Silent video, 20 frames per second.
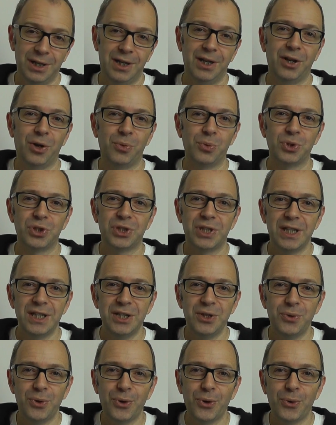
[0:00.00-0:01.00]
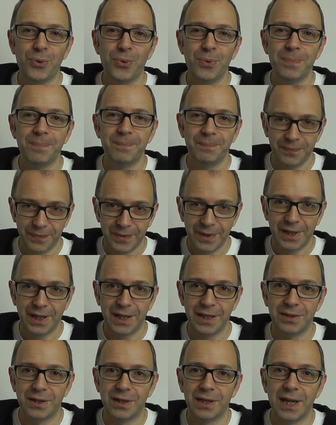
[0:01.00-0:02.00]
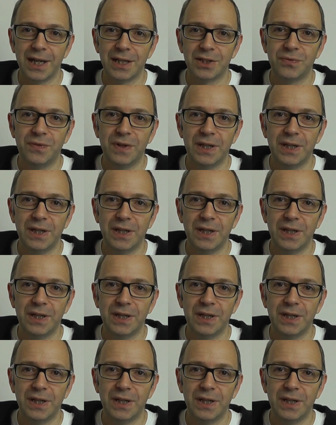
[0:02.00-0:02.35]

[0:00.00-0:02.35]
and I will see you all in the next